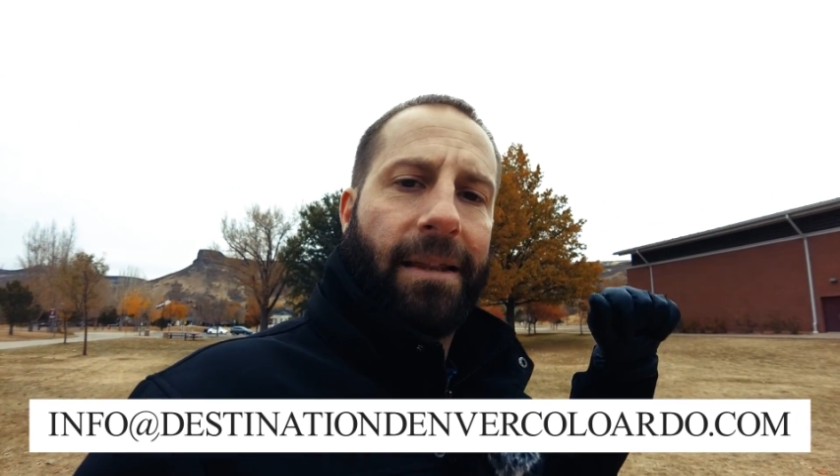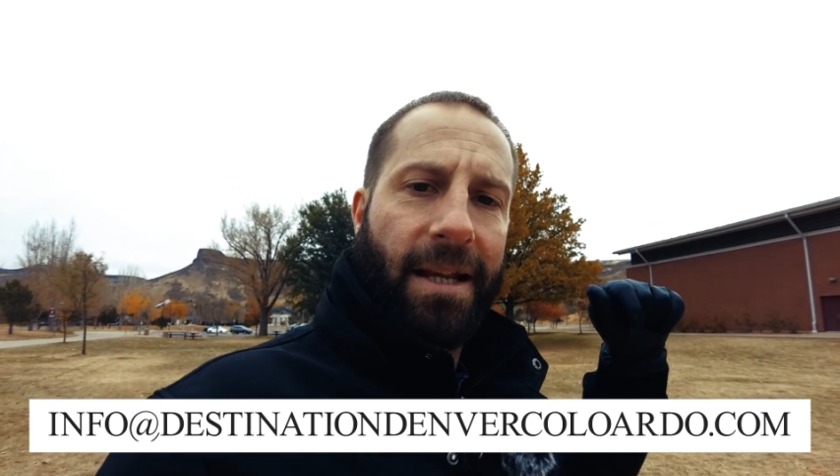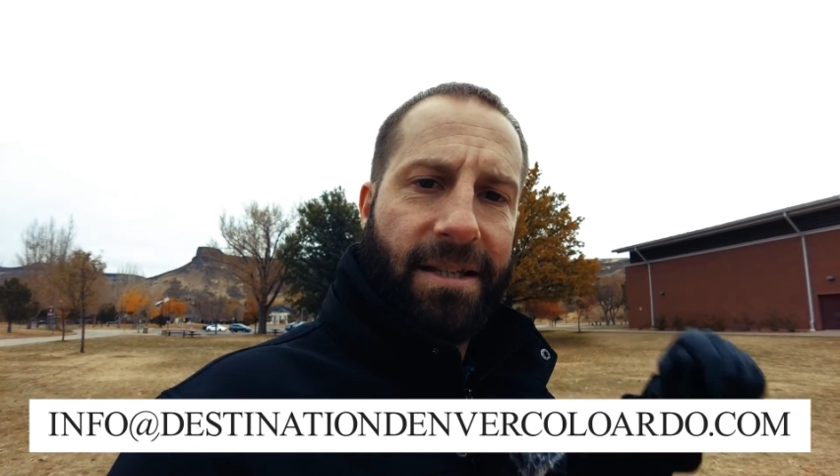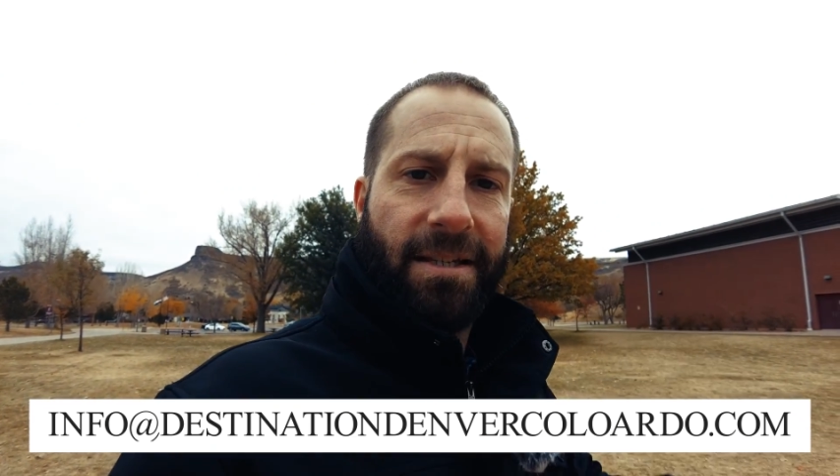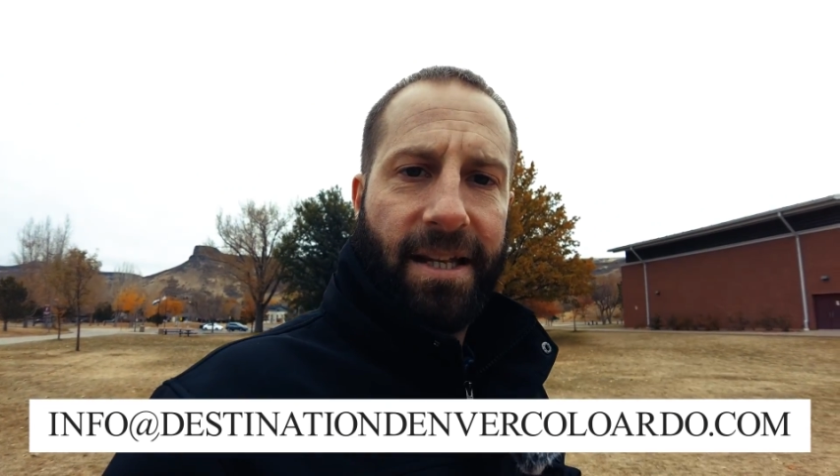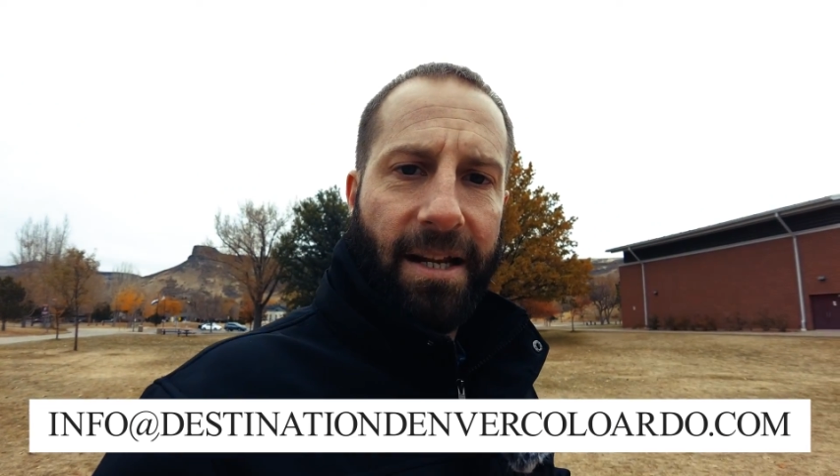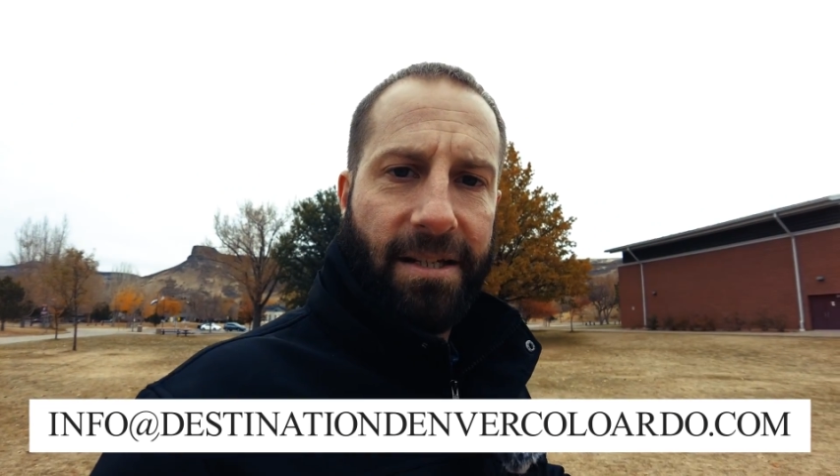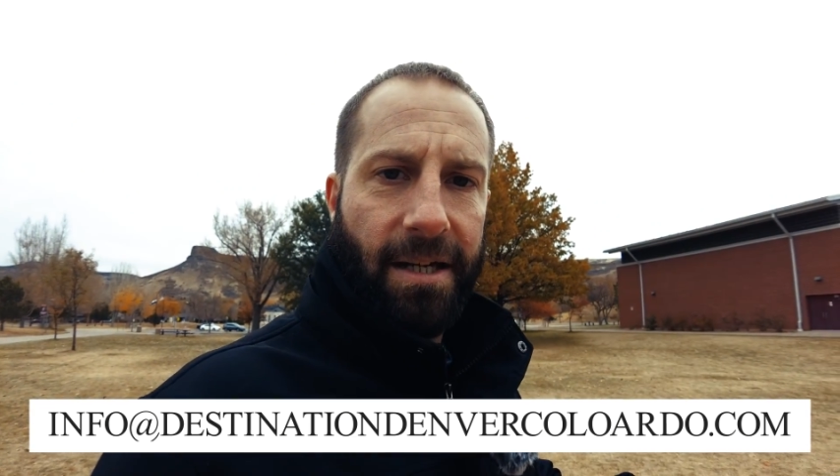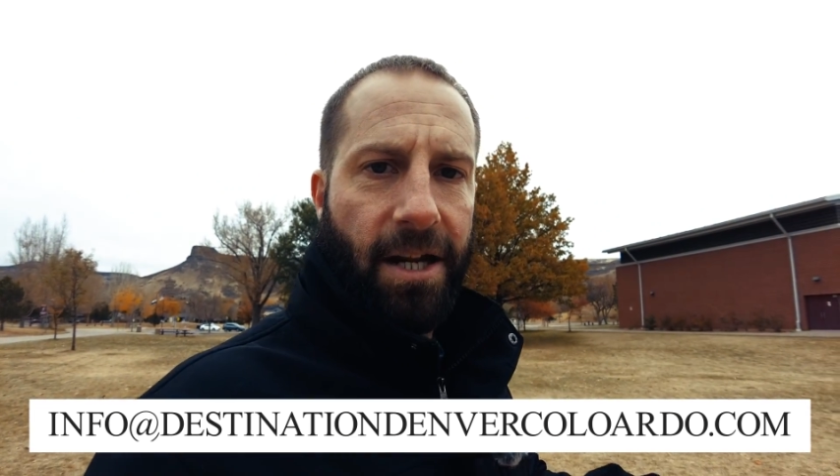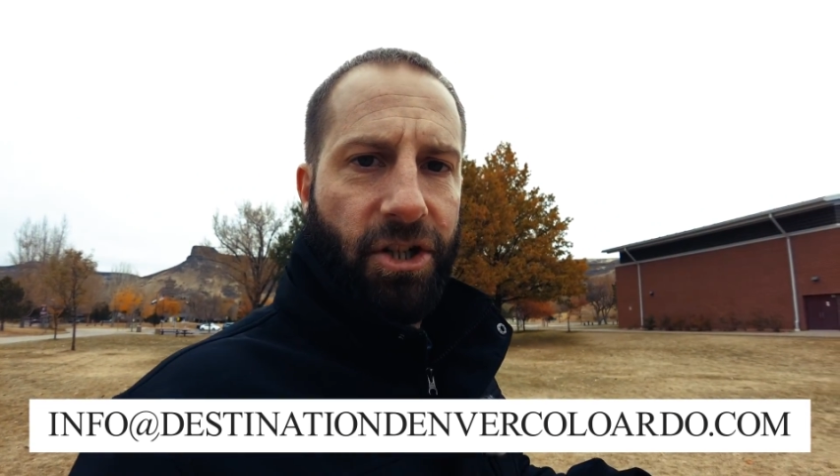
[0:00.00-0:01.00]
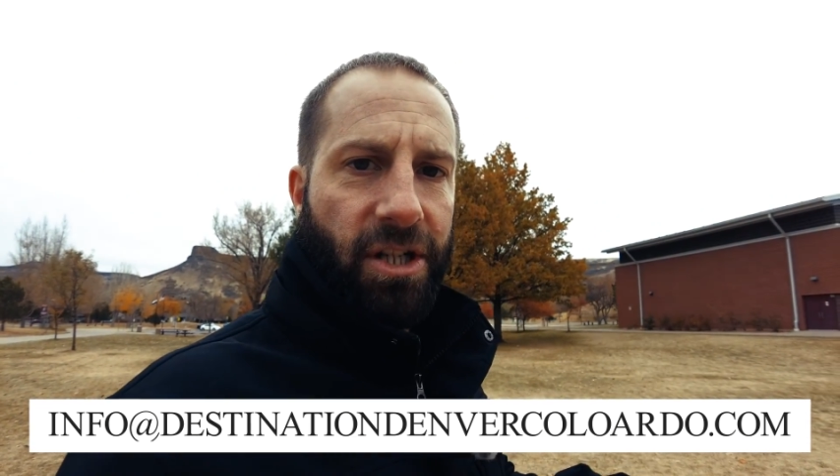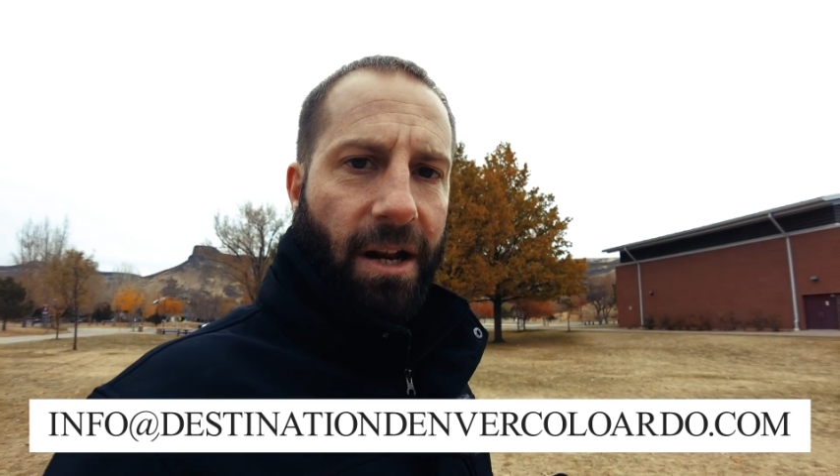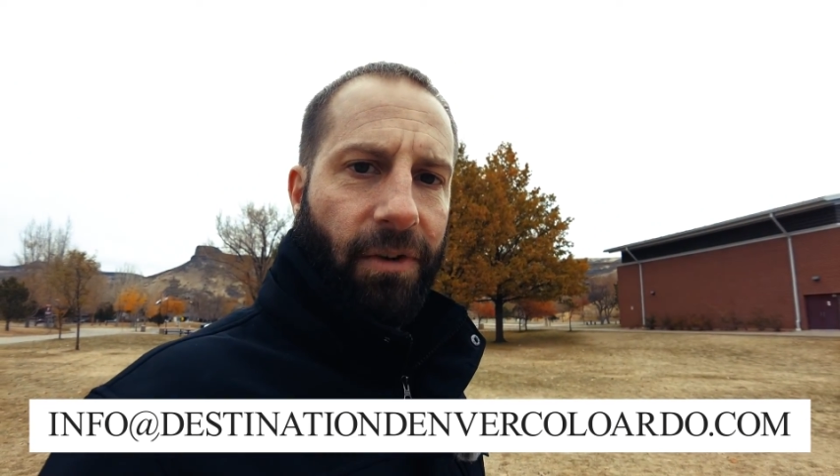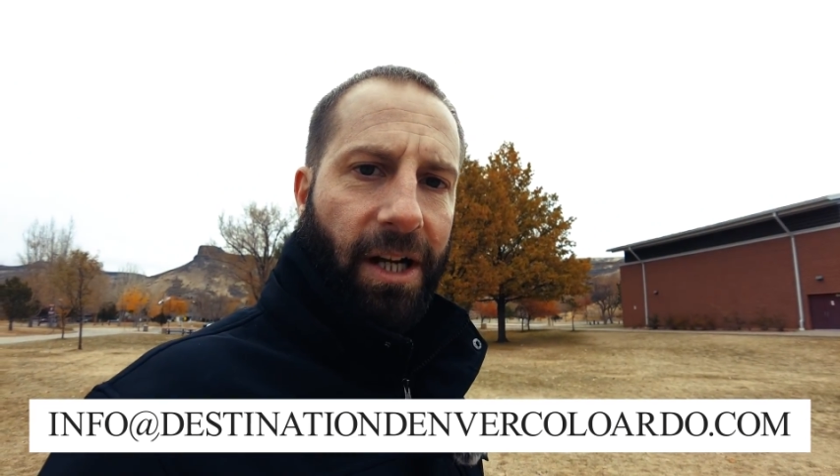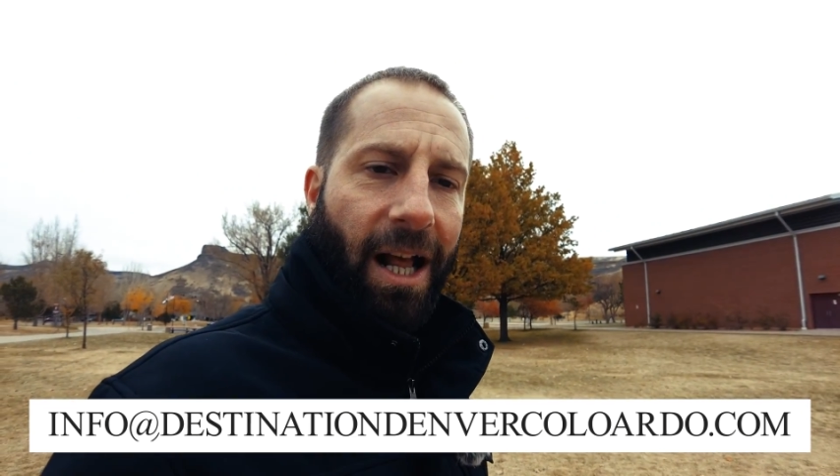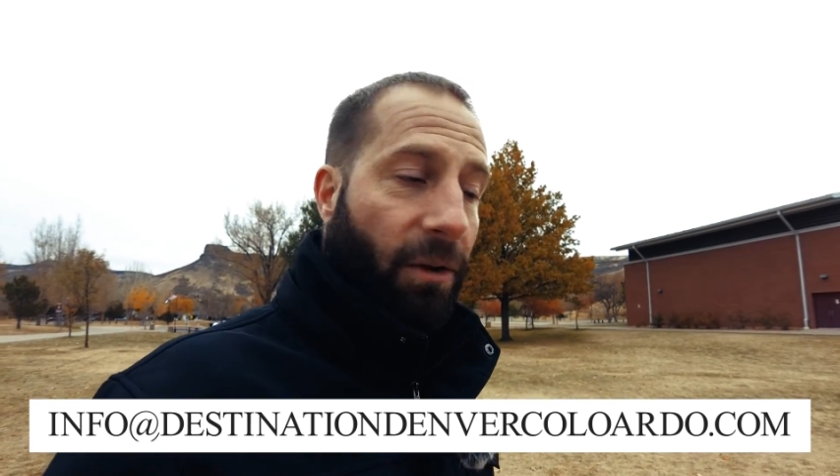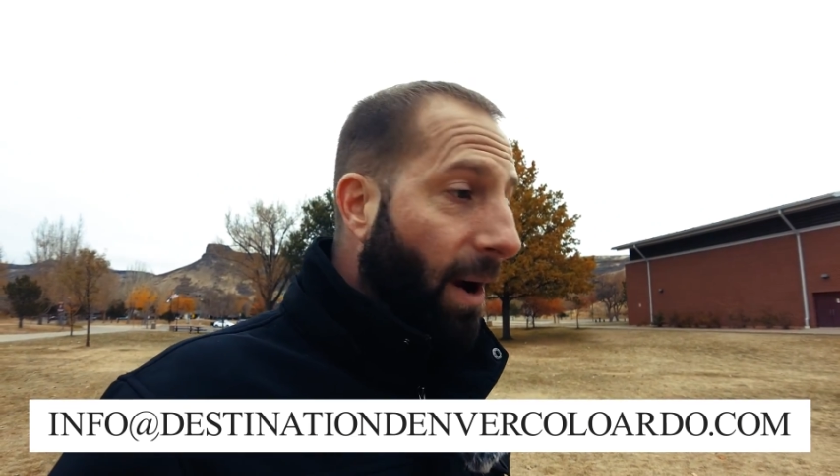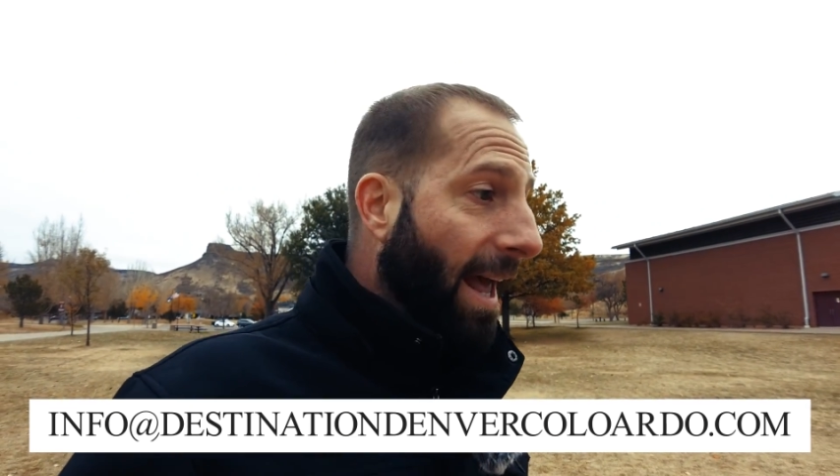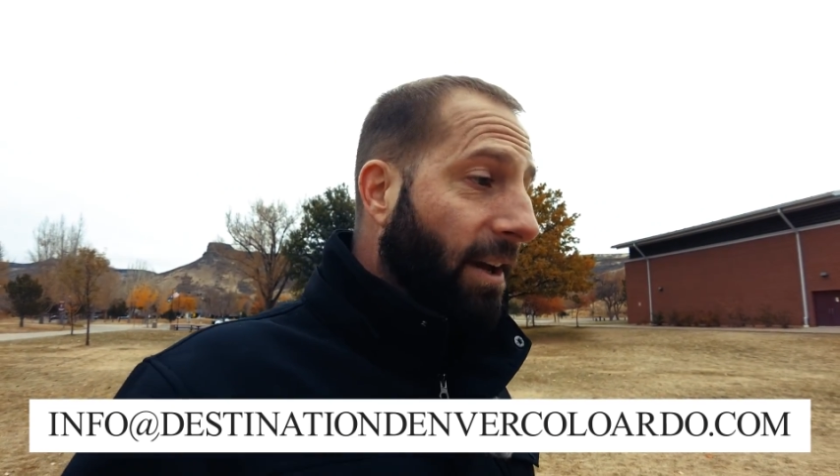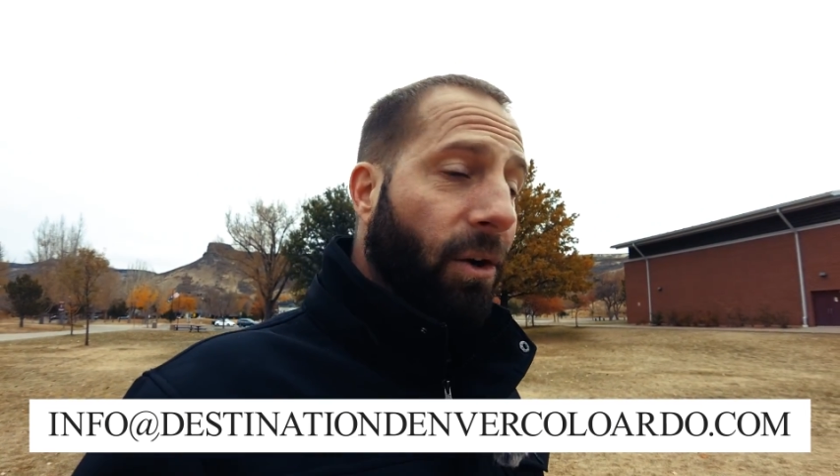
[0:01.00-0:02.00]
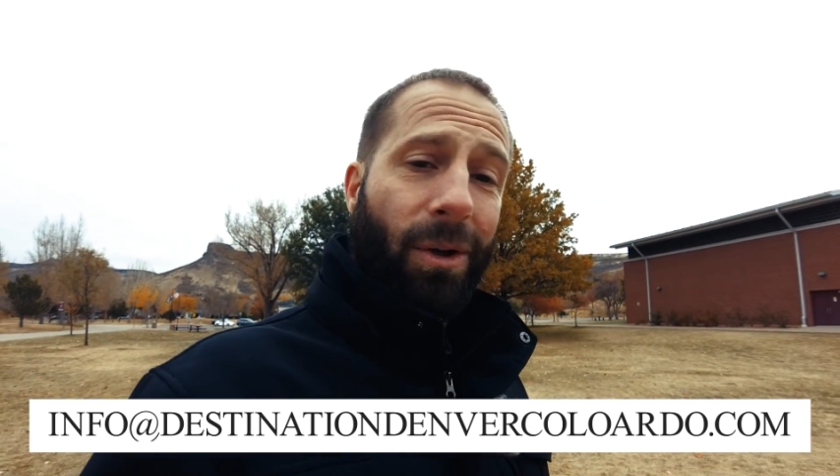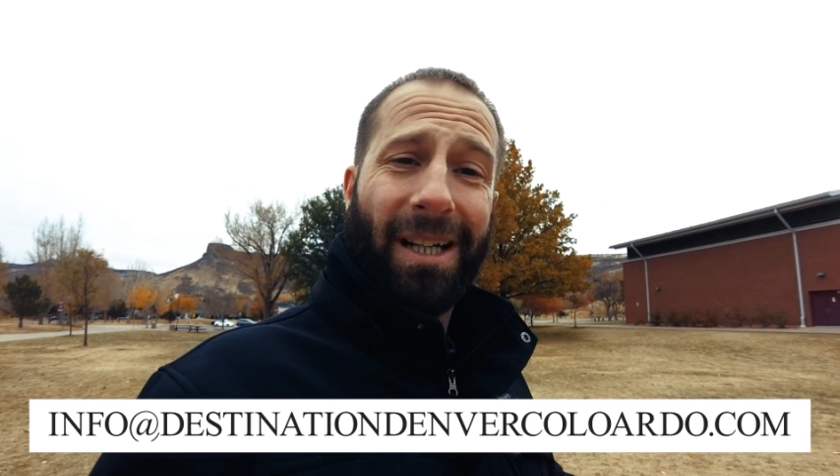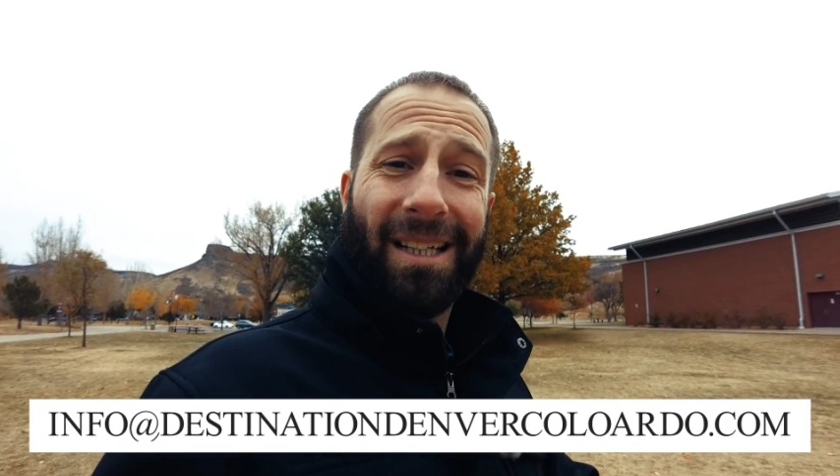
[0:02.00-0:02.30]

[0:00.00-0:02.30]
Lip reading: This is Destination Denver, Colorado.